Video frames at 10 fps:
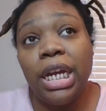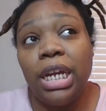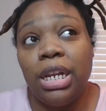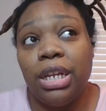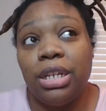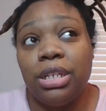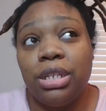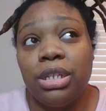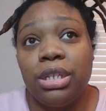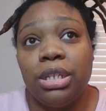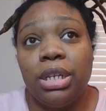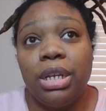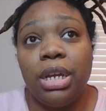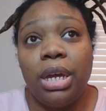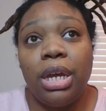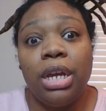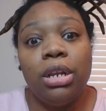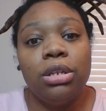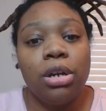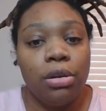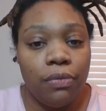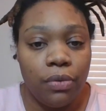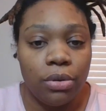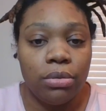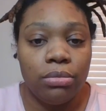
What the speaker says: It is it is hurtful.